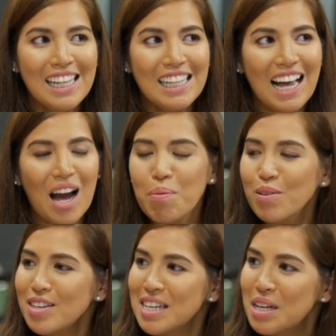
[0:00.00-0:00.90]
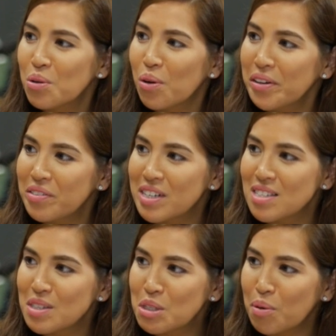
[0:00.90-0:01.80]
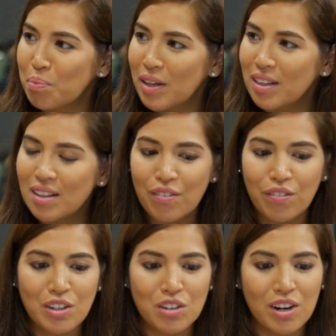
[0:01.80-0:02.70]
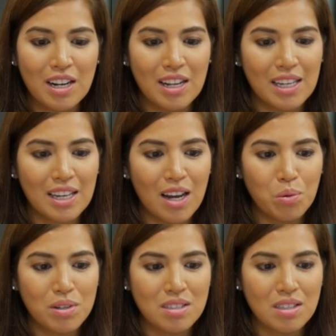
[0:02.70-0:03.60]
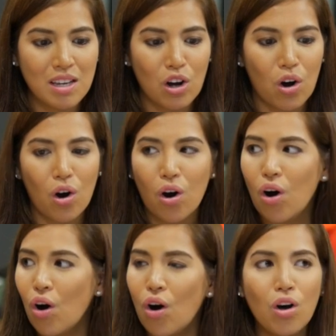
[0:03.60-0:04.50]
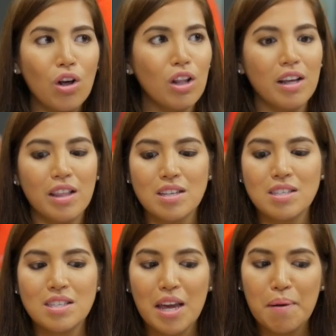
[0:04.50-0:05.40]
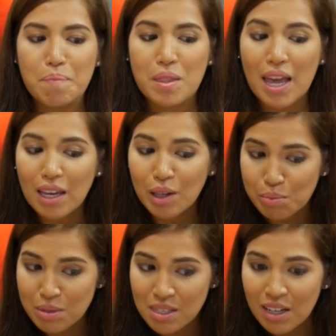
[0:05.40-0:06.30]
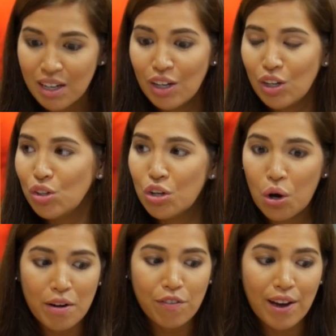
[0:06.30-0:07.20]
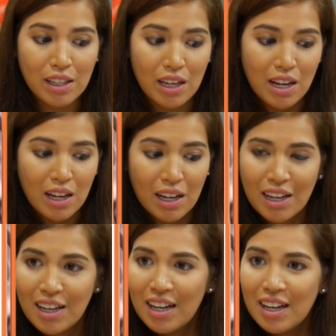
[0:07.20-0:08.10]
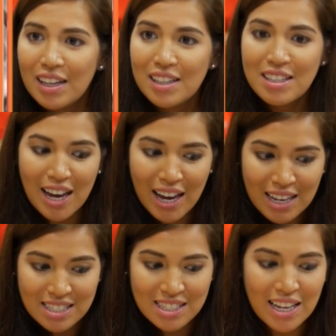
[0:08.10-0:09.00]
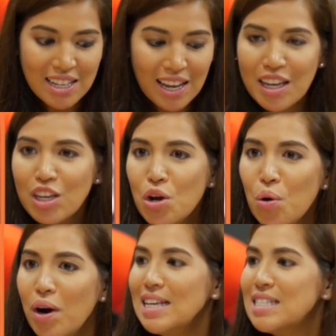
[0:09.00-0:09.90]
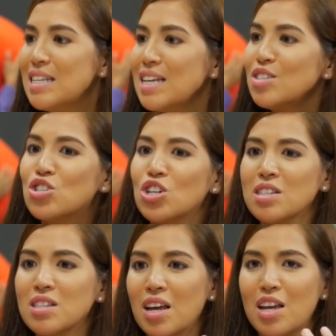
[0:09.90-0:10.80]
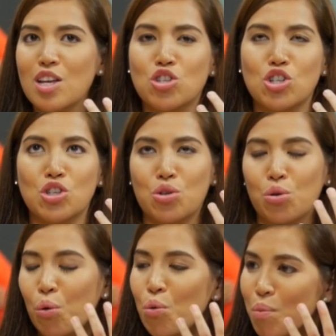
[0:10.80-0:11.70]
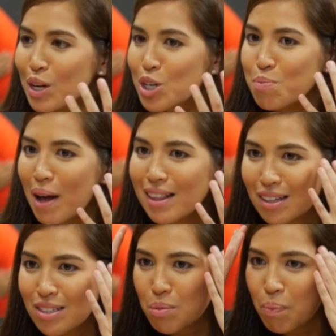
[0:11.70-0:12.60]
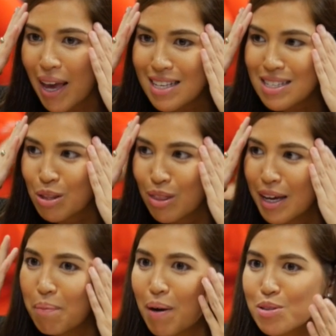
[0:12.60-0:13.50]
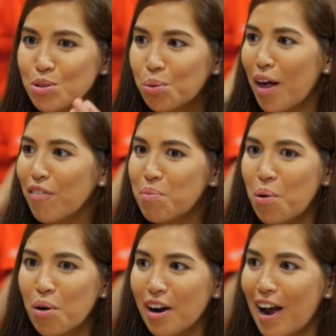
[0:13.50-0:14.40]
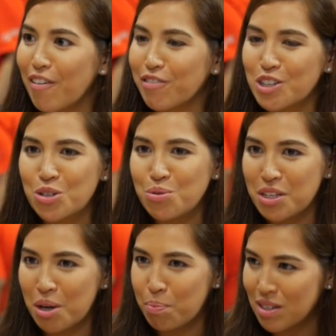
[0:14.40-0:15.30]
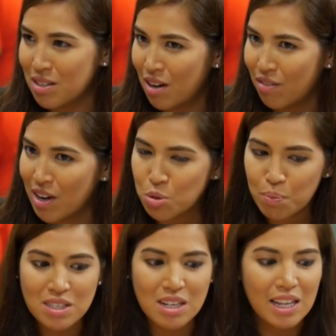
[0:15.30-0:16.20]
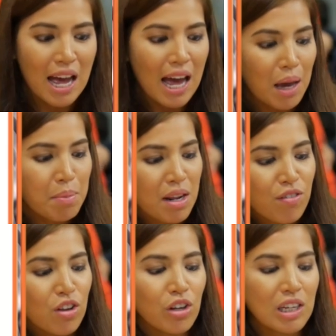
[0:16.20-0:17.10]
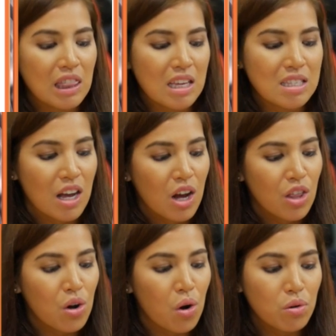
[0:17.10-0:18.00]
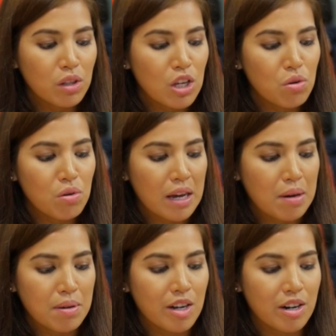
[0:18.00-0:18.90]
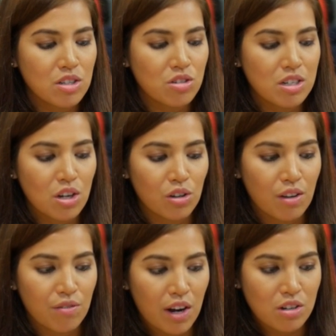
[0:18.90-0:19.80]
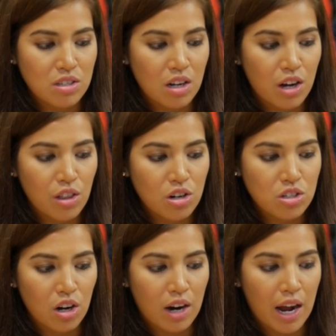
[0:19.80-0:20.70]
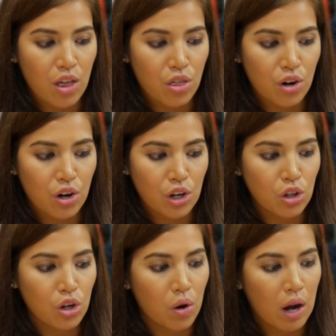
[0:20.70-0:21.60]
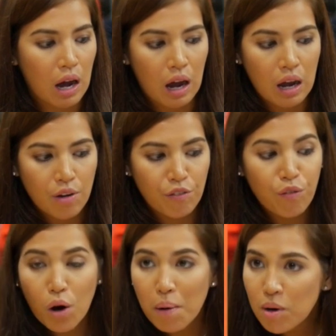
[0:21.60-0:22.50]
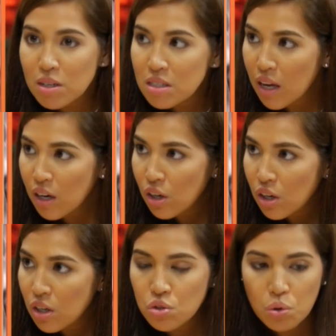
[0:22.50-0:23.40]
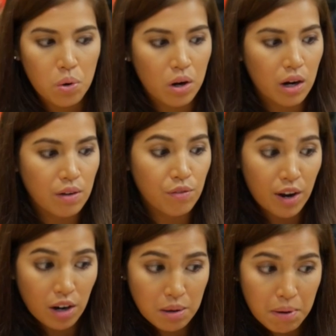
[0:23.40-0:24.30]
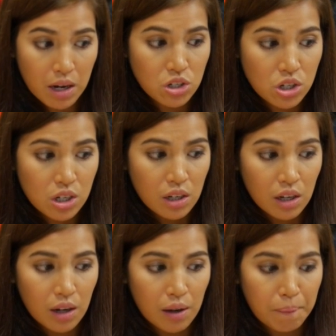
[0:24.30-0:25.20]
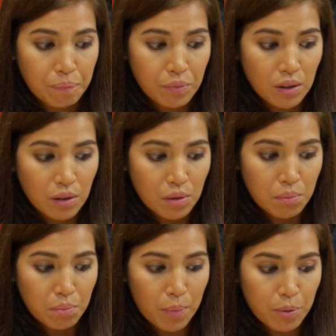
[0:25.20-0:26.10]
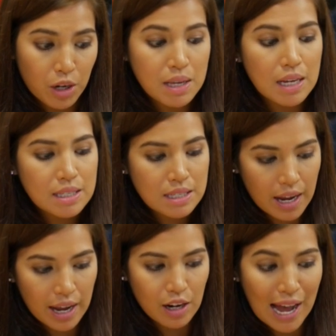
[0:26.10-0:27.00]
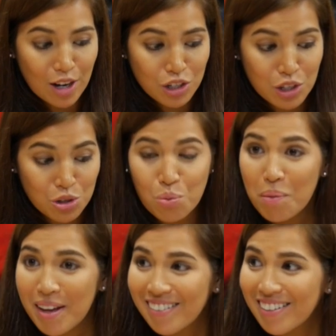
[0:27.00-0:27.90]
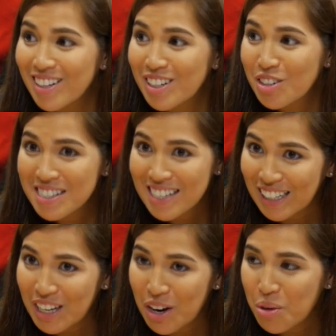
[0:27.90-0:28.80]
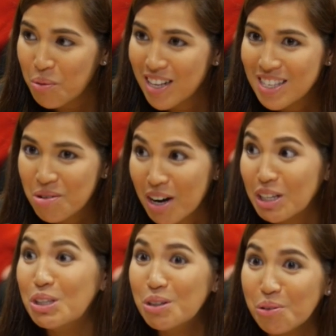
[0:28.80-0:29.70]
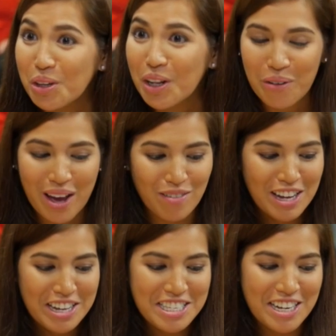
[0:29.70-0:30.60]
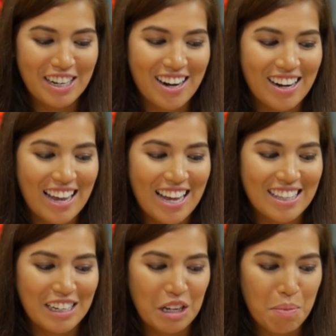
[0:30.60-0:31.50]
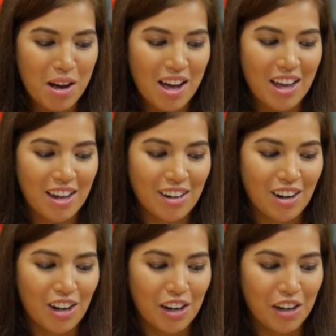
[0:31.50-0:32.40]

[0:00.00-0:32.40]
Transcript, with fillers: How about the senatorial races? It's a completely different trend. Again, we're seeing all the same names. Okay. You know, Clearly in fact, not anti-establishment. Yes, and you know, is this just that it's just too much mental space to think about 12 more after choosing a president and a vice president? I mean, if you look at this, the only new name here is Risa Hontiveros. The others are either, you know, uh, former senators or very much uh, popular names. Uh, and actually, the two women, interestingly, are the ones who are new. You know, we have Secretary Leila De Lima and uh,